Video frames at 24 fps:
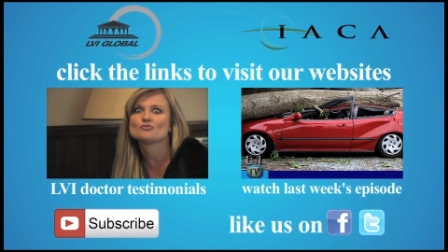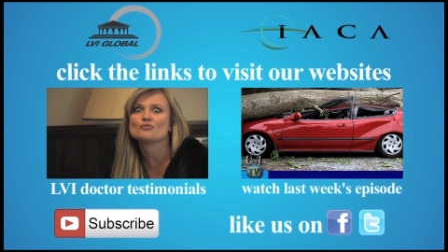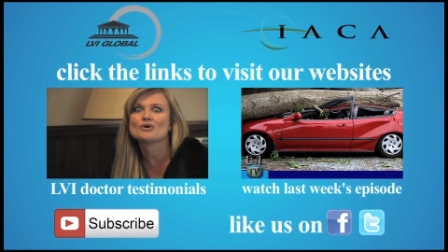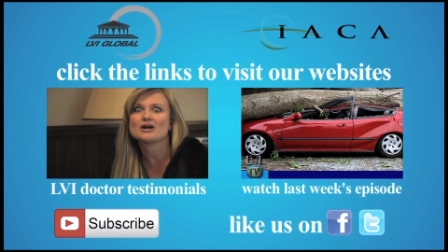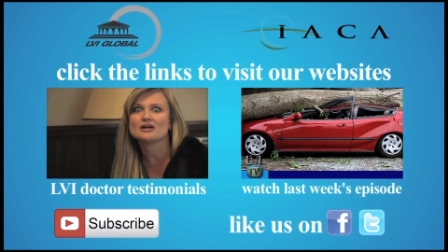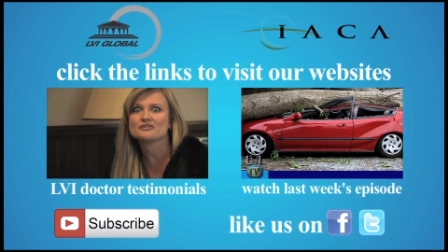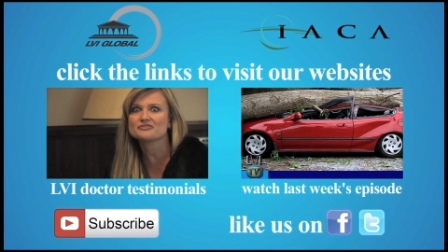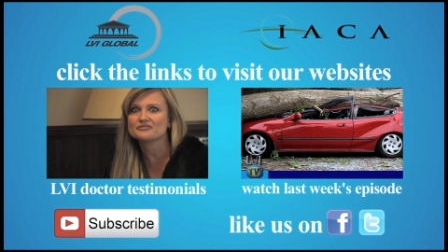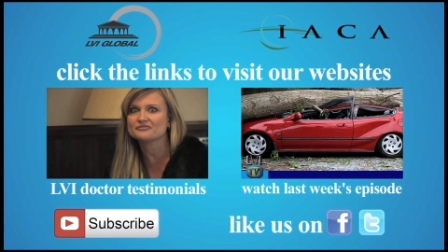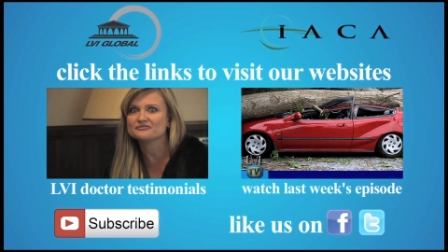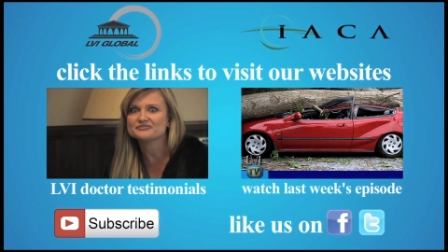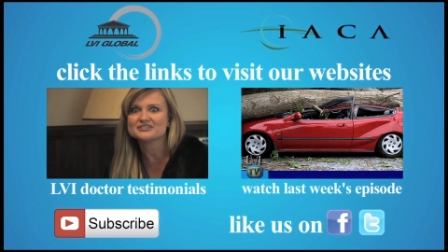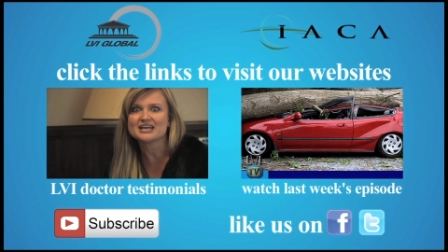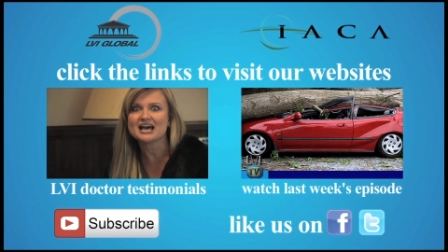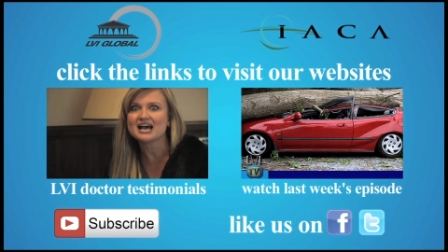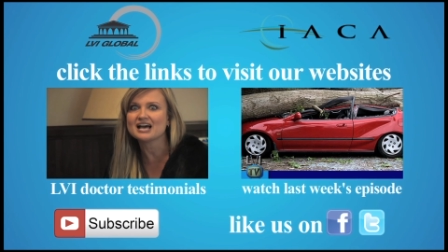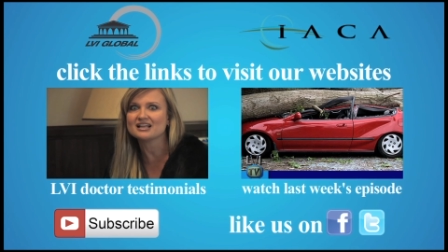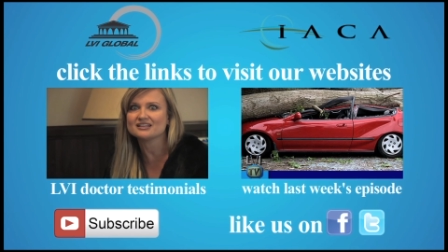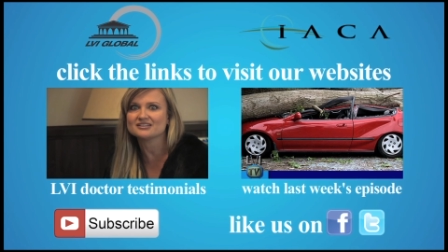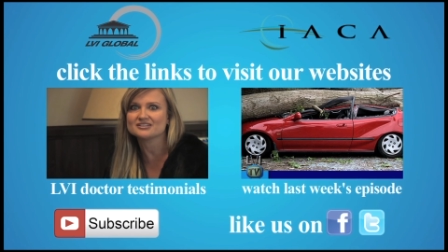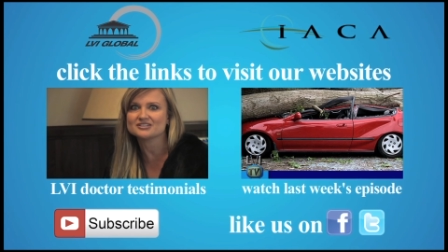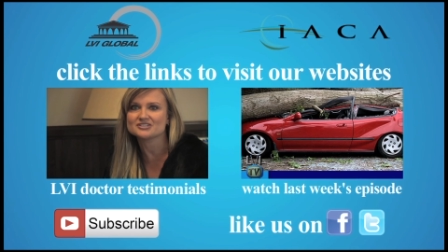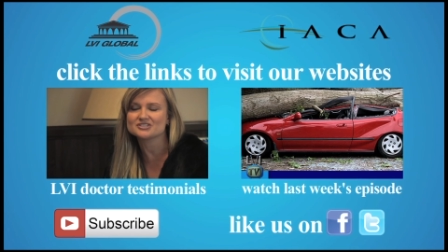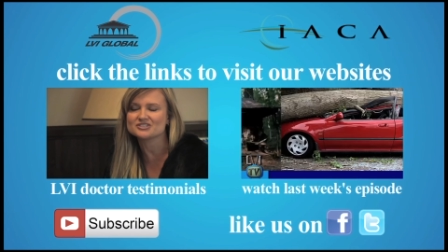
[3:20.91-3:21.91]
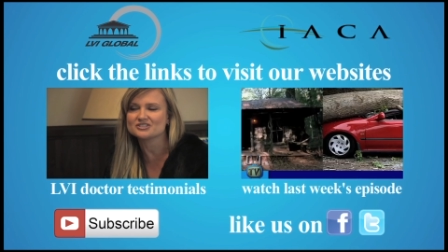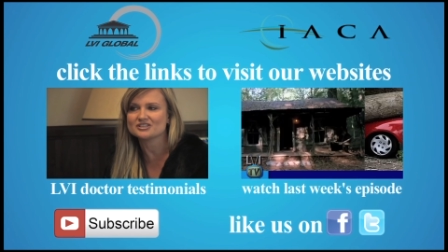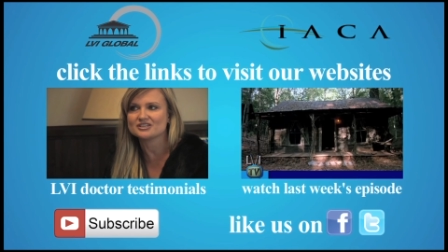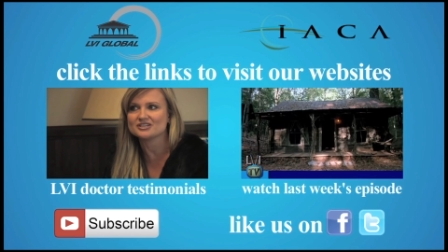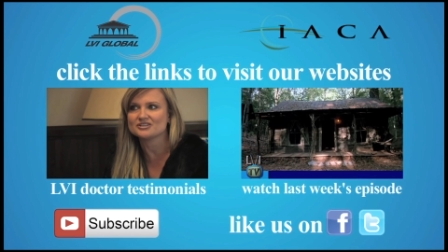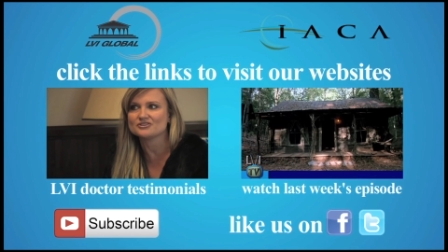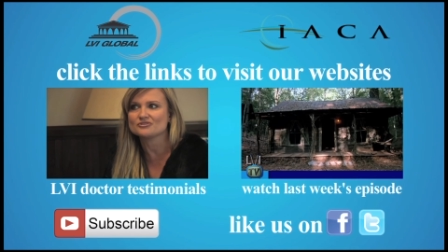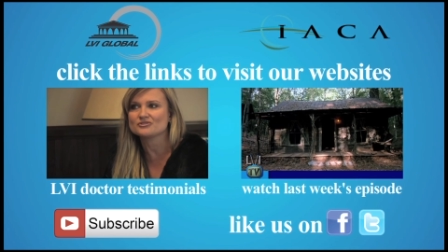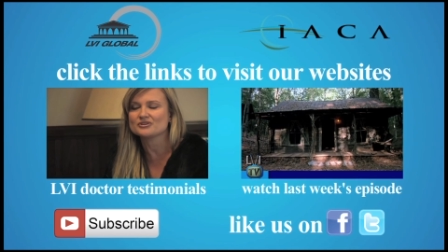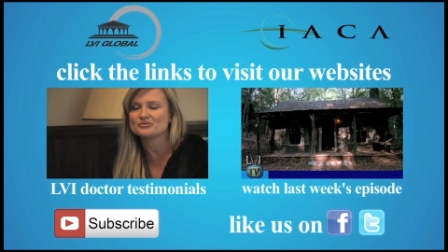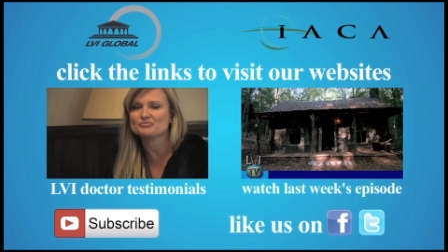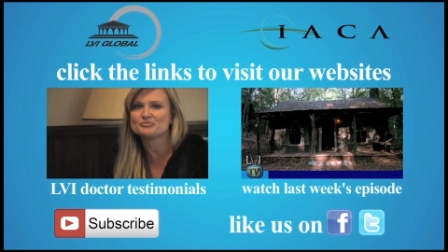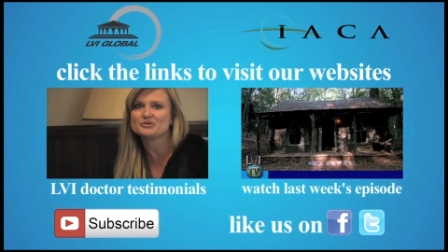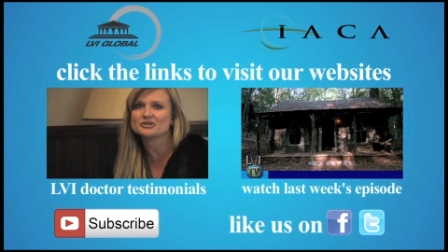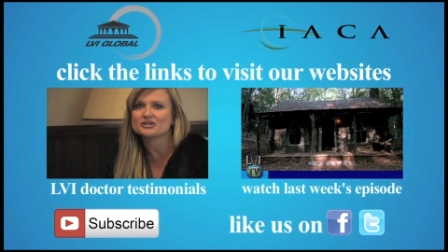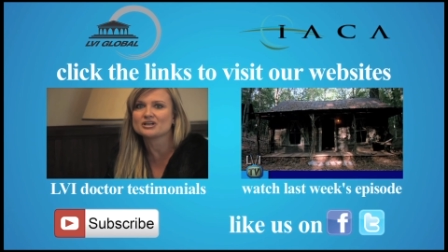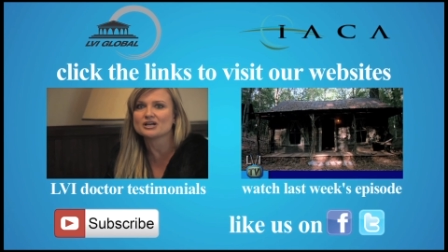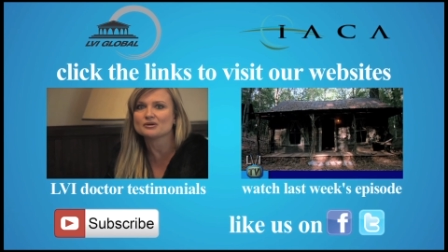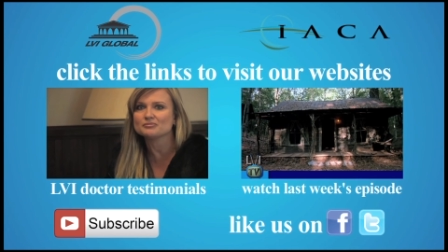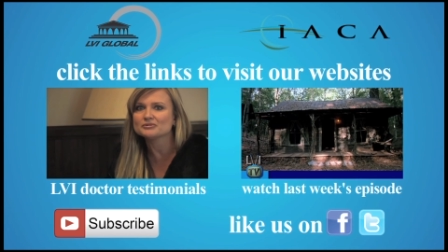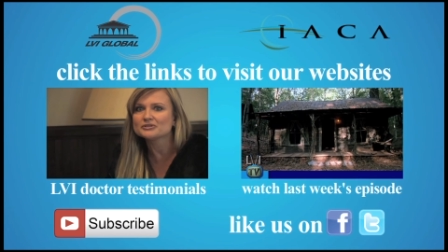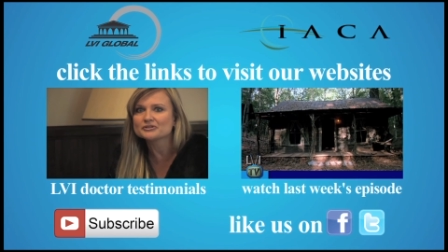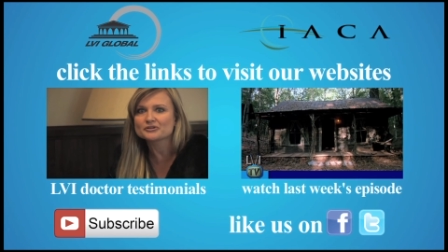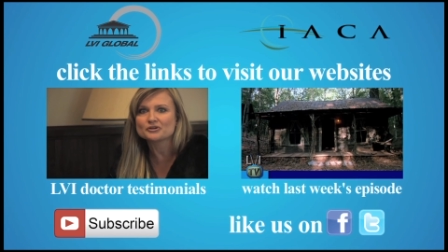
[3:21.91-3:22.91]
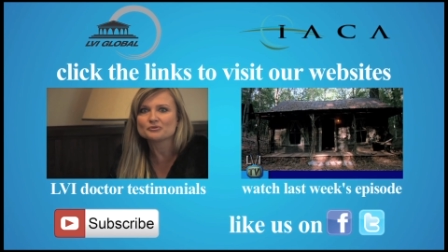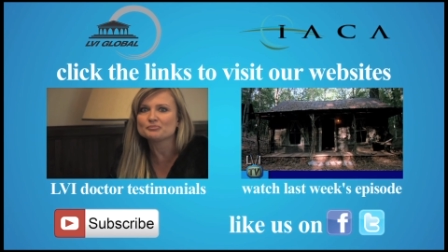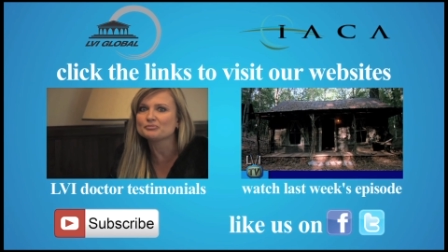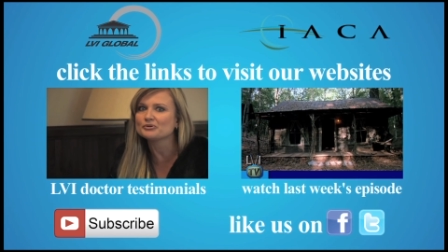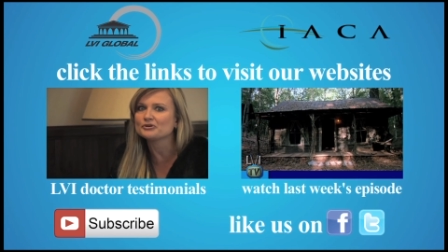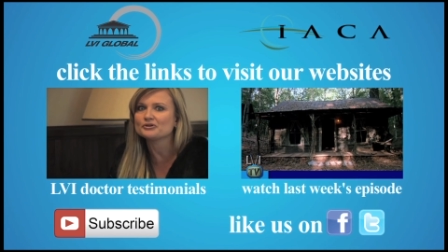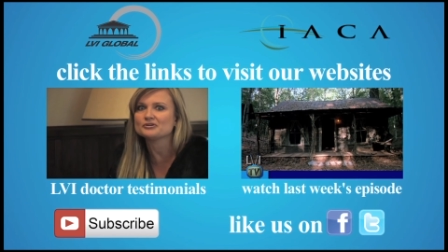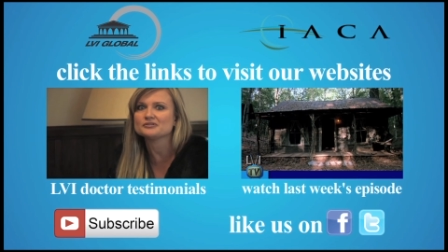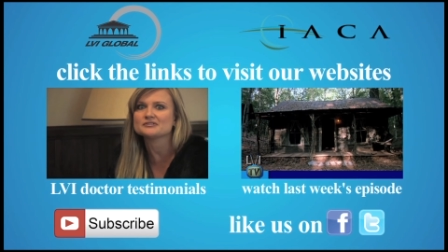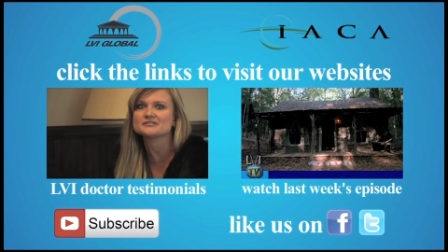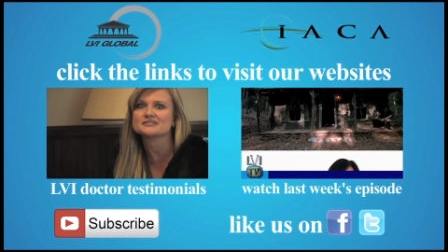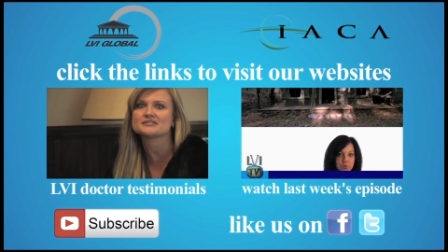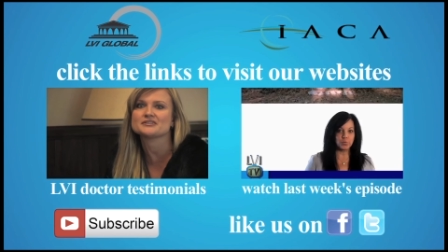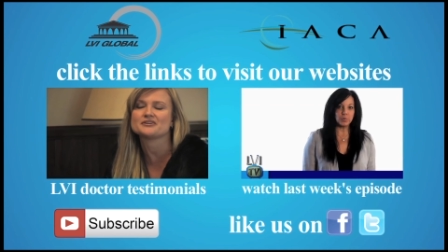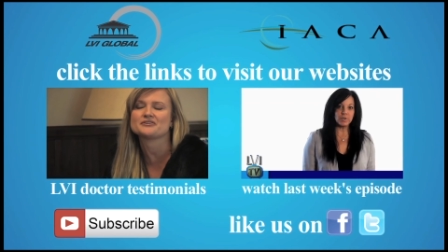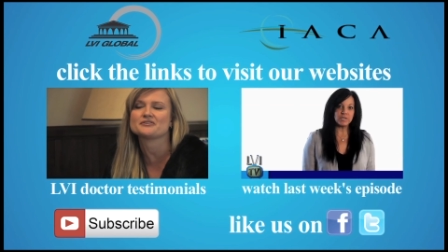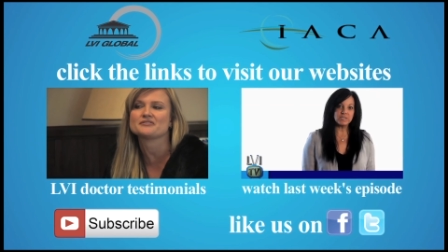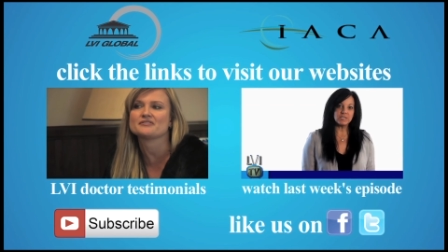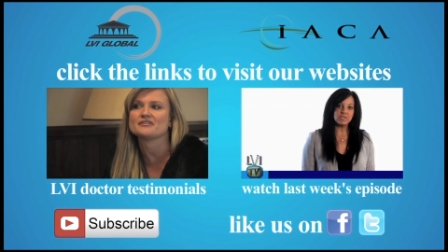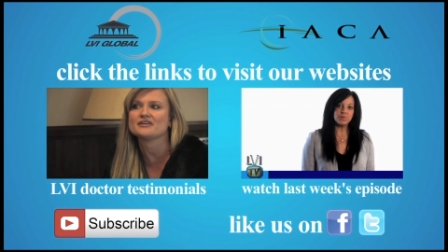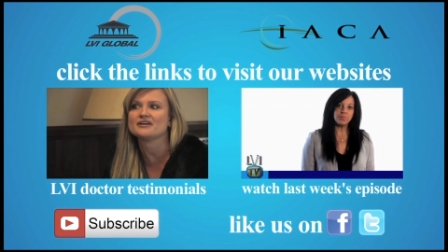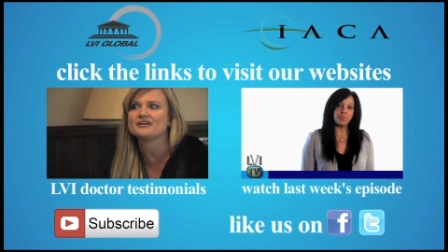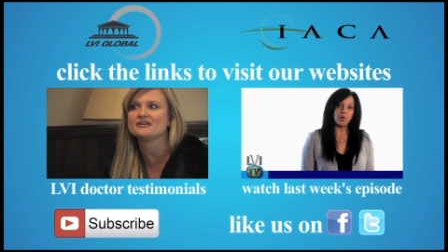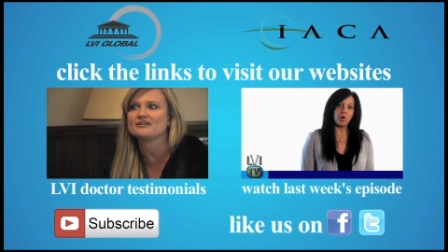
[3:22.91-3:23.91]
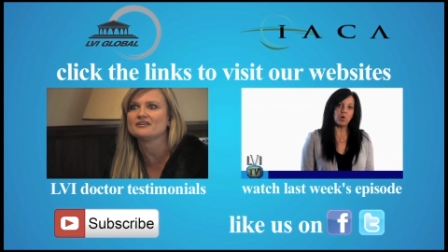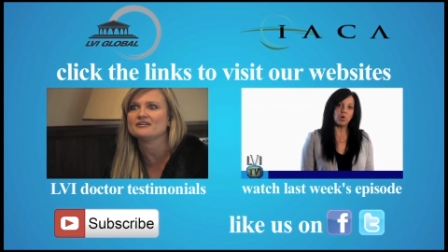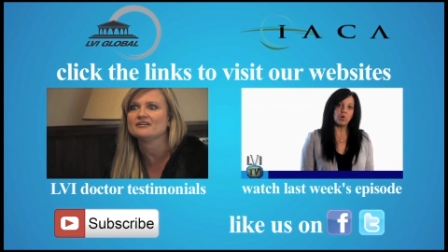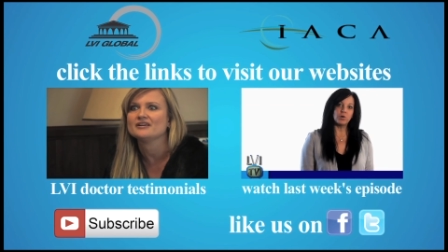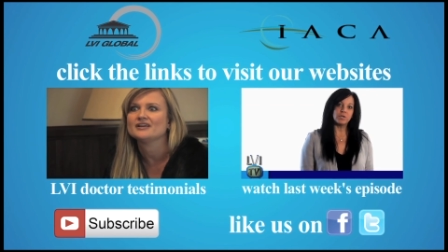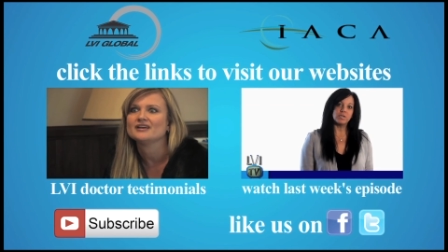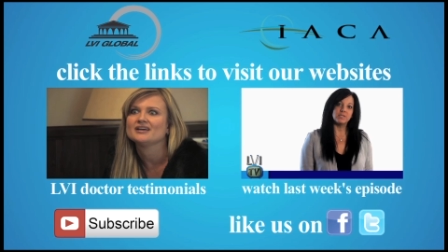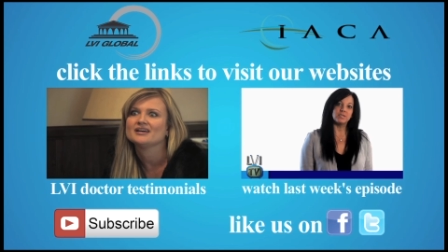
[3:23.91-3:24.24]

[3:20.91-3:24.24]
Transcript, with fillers: wealth of knowledge that you can pick up little pearls here and there.